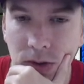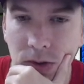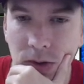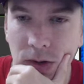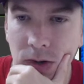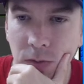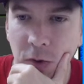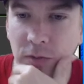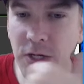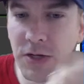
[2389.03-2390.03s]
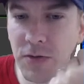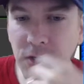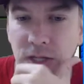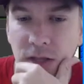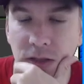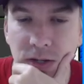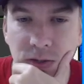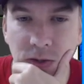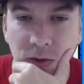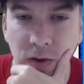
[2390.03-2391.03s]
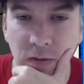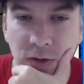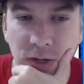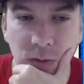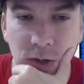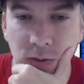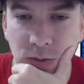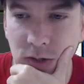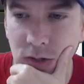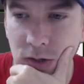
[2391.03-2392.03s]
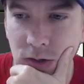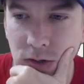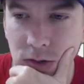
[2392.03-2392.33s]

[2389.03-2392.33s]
And I probably need to reset that to 0 every time it comes in here.